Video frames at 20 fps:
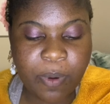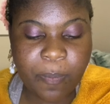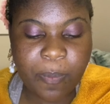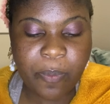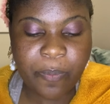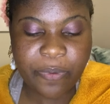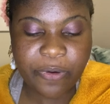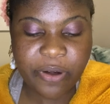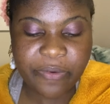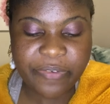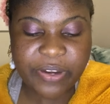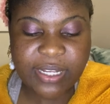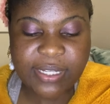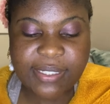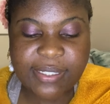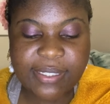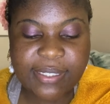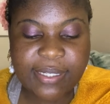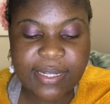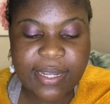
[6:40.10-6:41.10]

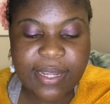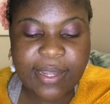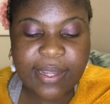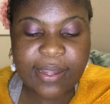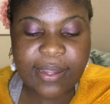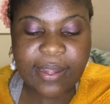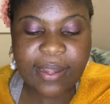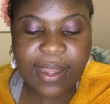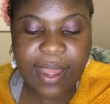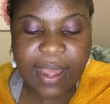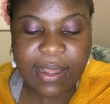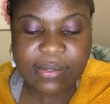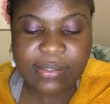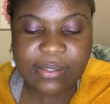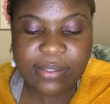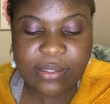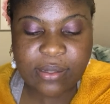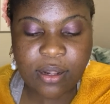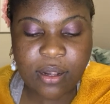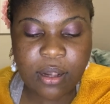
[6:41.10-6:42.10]
province,
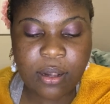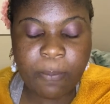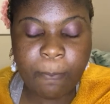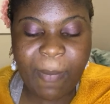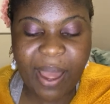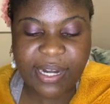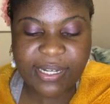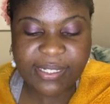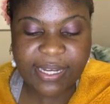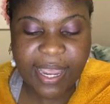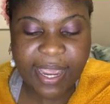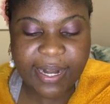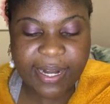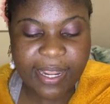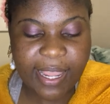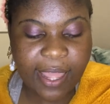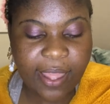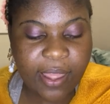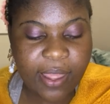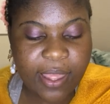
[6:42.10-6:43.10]
Castle
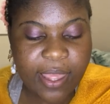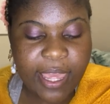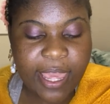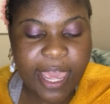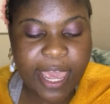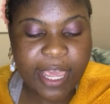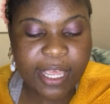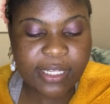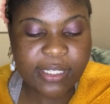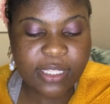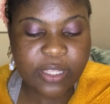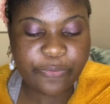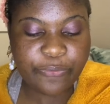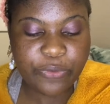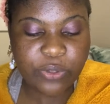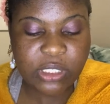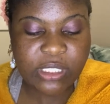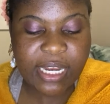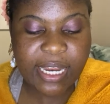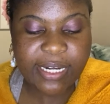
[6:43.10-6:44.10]
Matale, as the
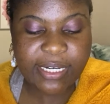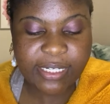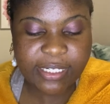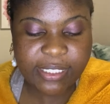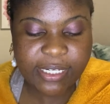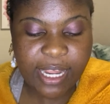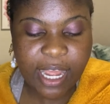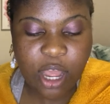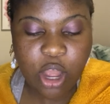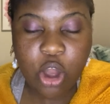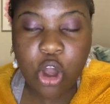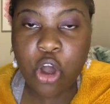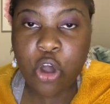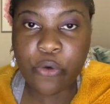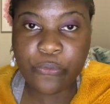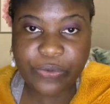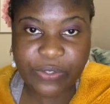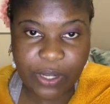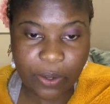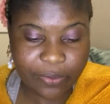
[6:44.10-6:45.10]
future leader
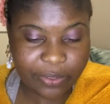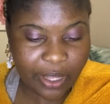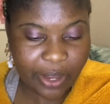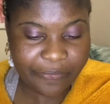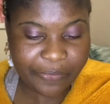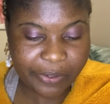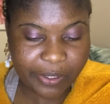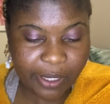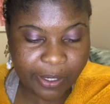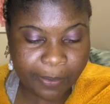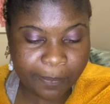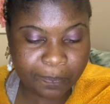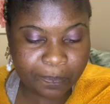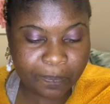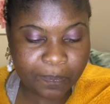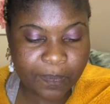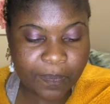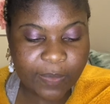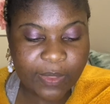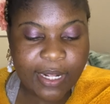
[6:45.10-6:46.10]
of South Africa.
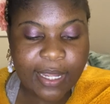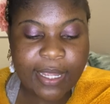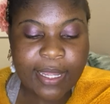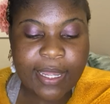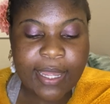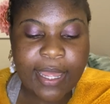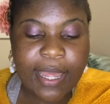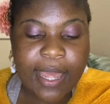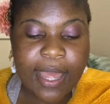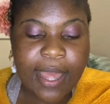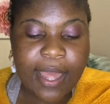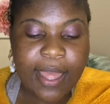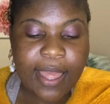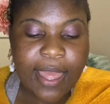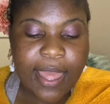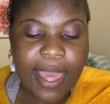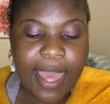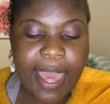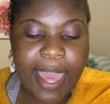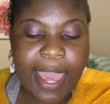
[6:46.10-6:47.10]

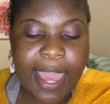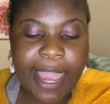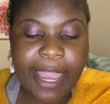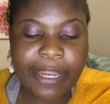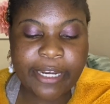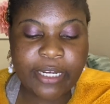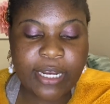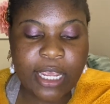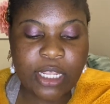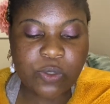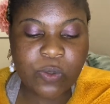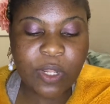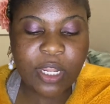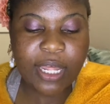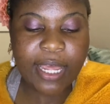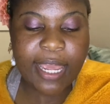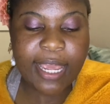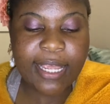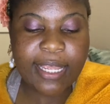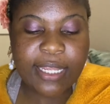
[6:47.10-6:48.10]
And as well
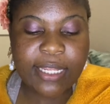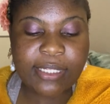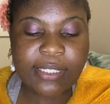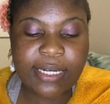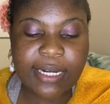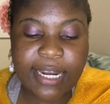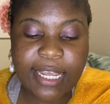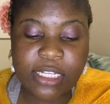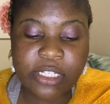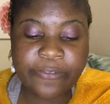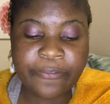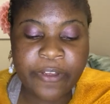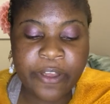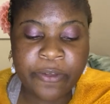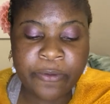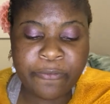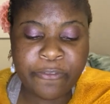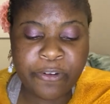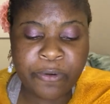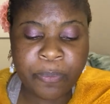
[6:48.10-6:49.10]
as less
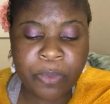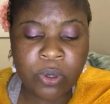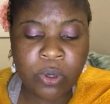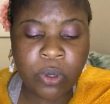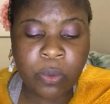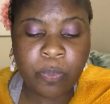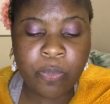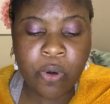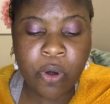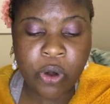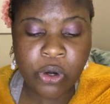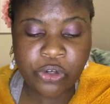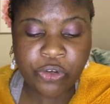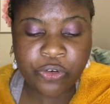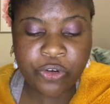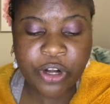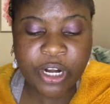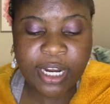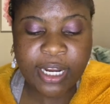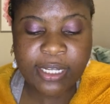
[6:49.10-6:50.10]
favorable
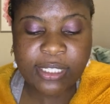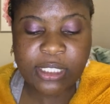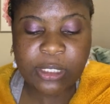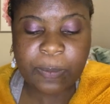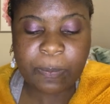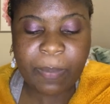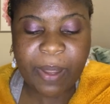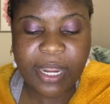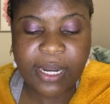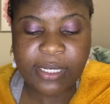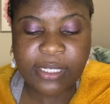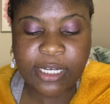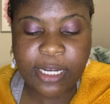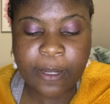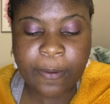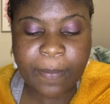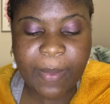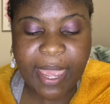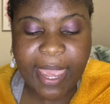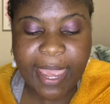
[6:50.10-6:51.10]
portraits paint
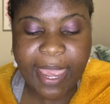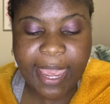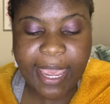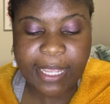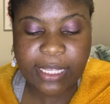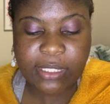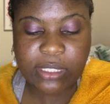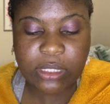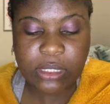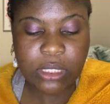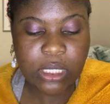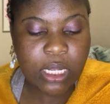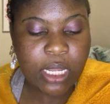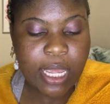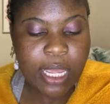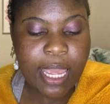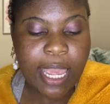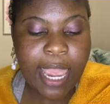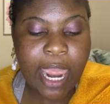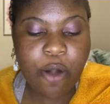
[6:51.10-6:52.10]
him as
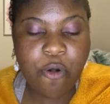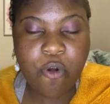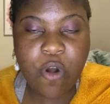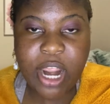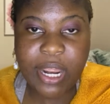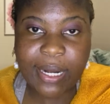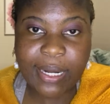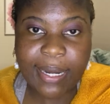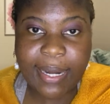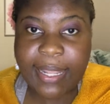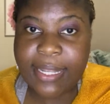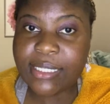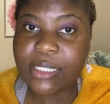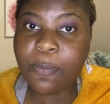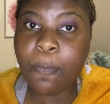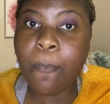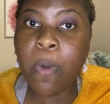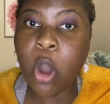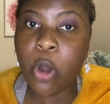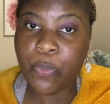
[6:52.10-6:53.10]
a reckless
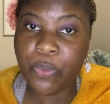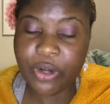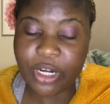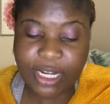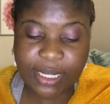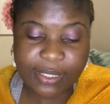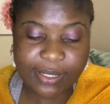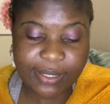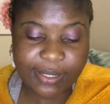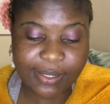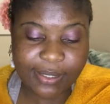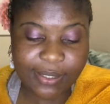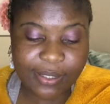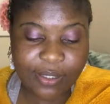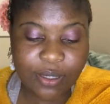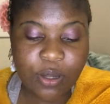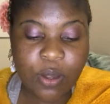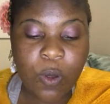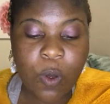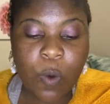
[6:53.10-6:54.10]
populist
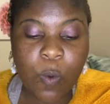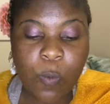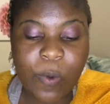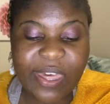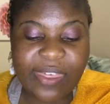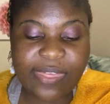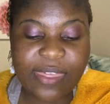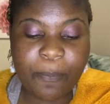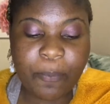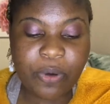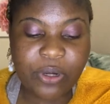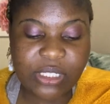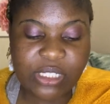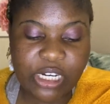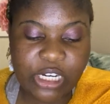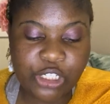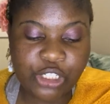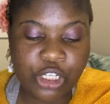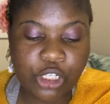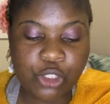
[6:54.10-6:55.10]
with the
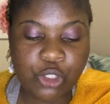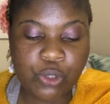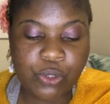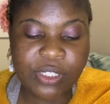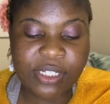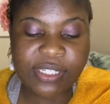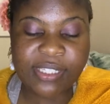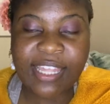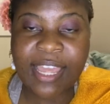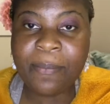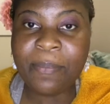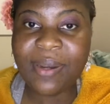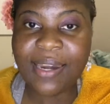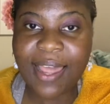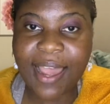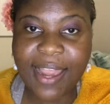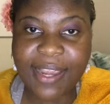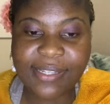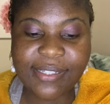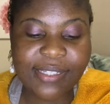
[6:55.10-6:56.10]
potential to
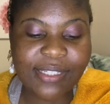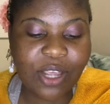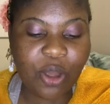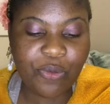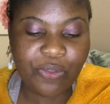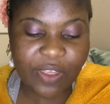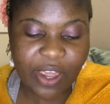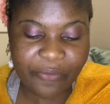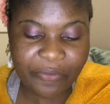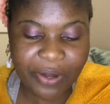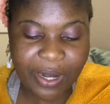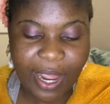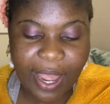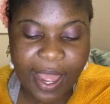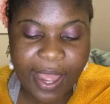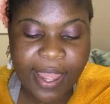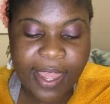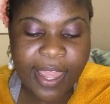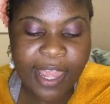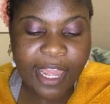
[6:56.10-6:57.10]
destabilize South
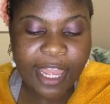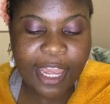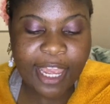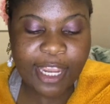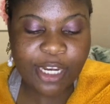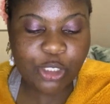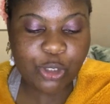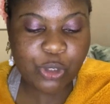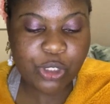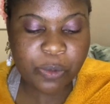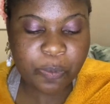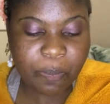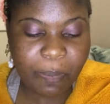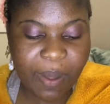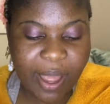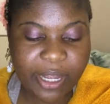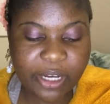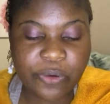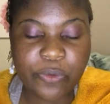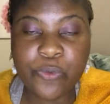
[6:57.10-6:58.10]
Africa and to
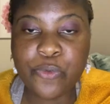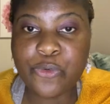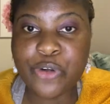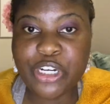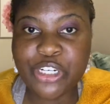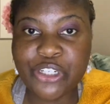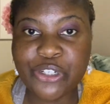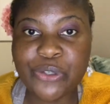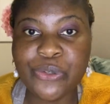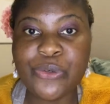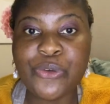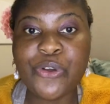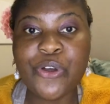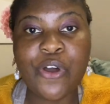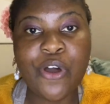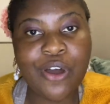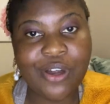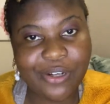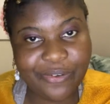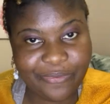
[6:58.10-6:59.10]
spark racial
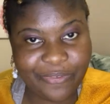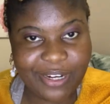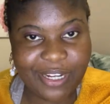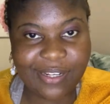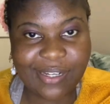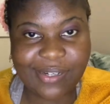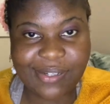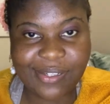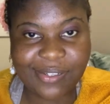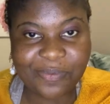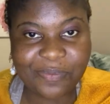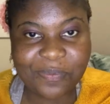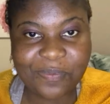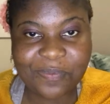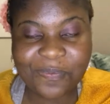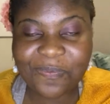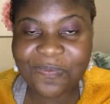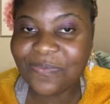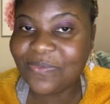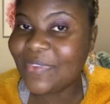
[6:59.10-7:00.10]
conflict.
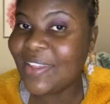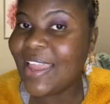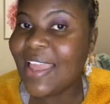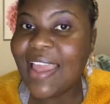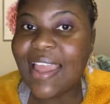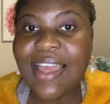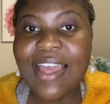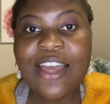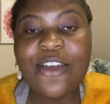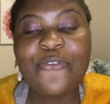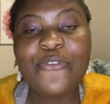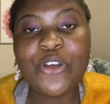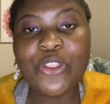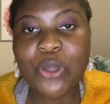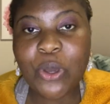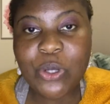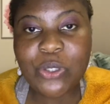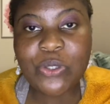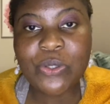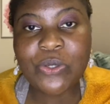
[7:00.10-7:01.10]
For
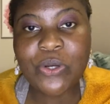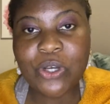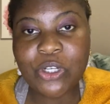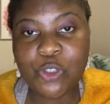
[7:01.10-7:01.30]
those who know